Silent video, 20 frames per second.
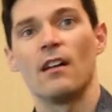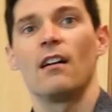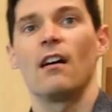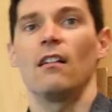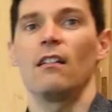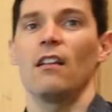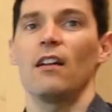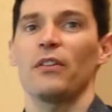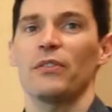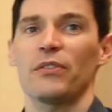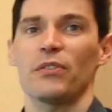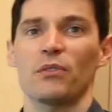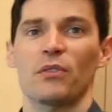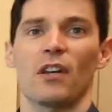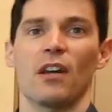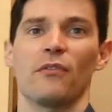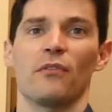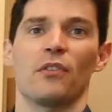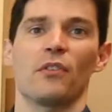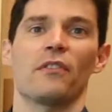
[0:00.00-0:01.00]
I'll also
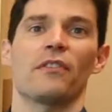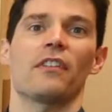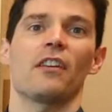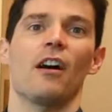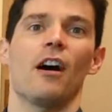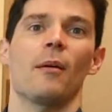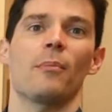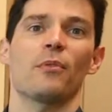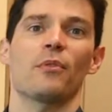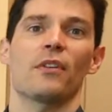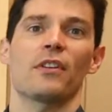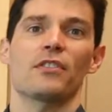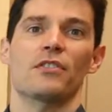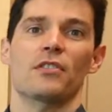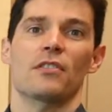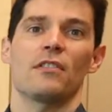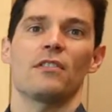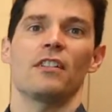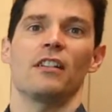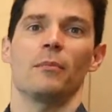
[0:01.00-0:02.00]
cover the
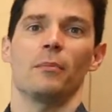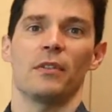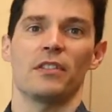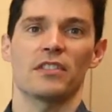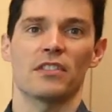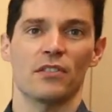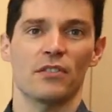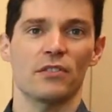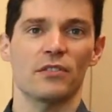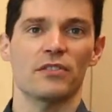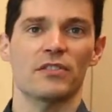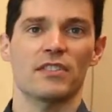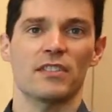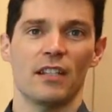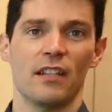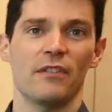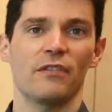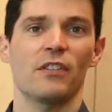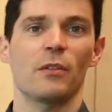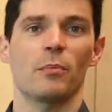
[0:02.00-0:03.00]
operational and material
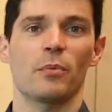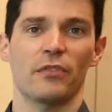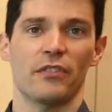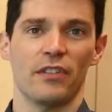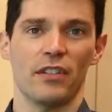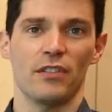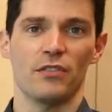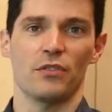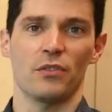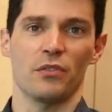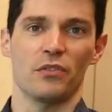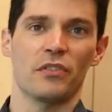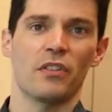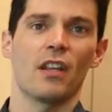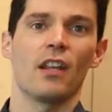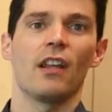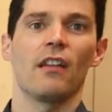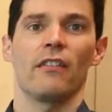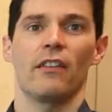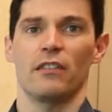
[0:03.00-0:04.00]
safety procedures
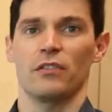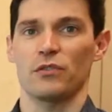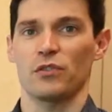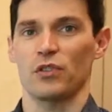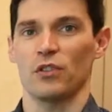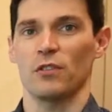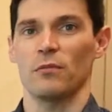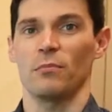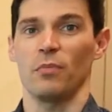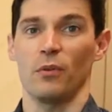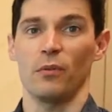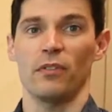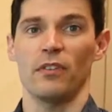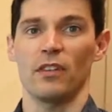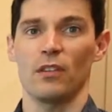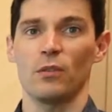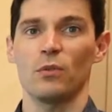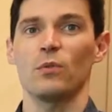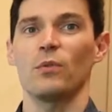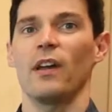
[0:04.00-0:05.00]
that ensure both
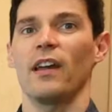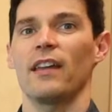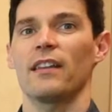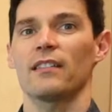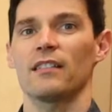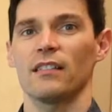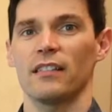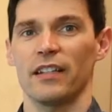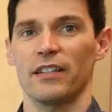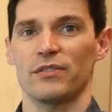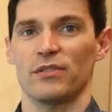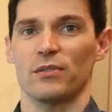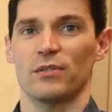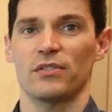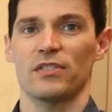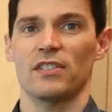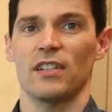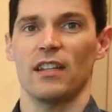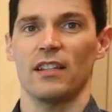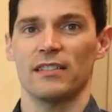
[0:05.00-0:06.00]
you and the laser
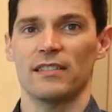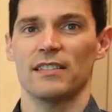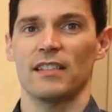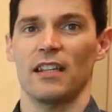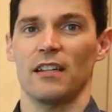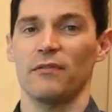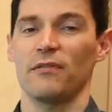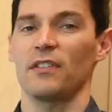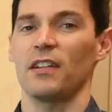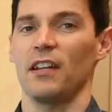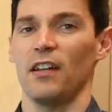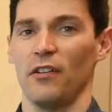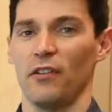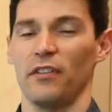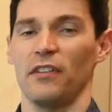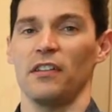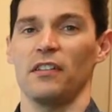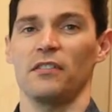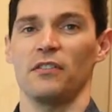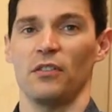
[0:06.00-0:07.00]
stay safe and
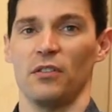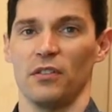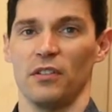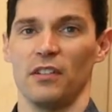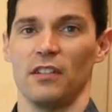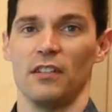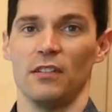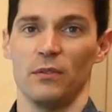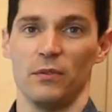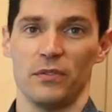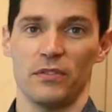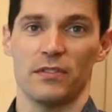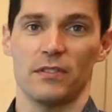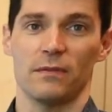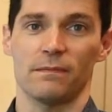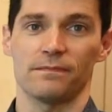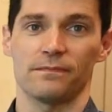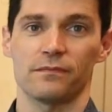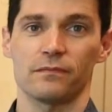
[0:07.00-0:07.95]
healthy during use.